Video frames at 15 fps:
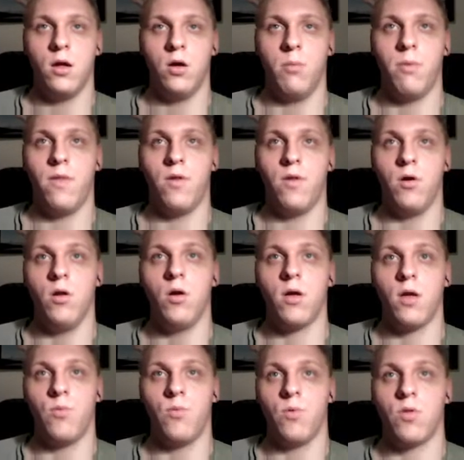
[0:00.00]
better look
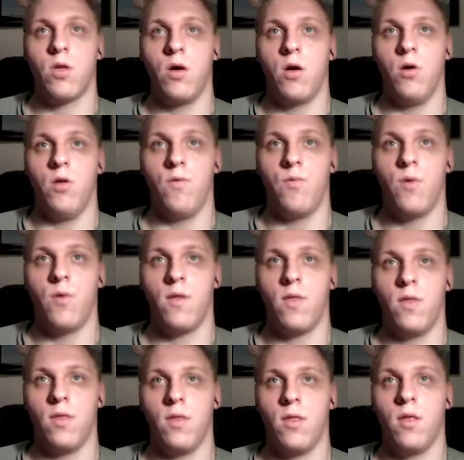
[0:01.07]
at what code you've
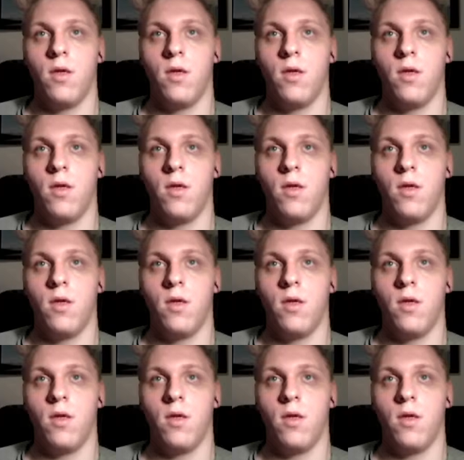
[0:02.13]
written.